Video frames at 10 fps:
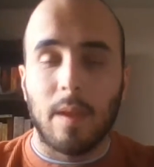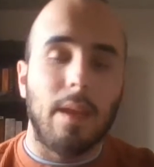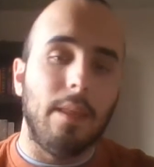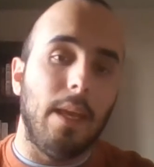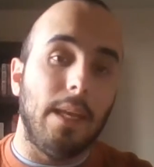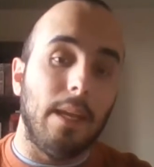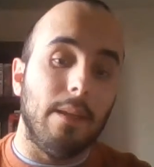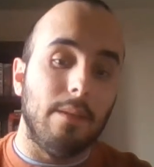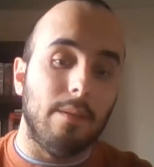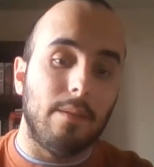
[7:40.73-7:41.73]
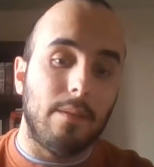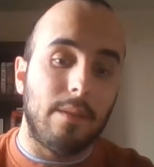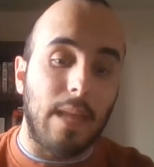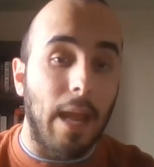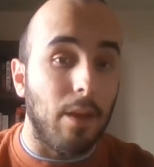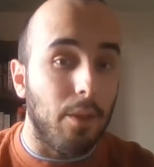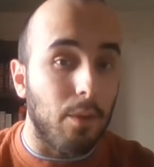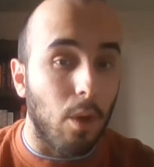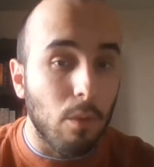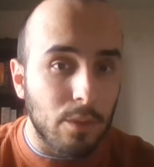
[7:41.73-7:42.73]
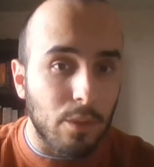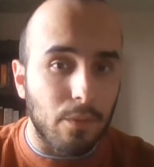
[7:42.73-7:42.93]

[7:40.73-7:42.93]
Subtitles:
They can stand on their own 2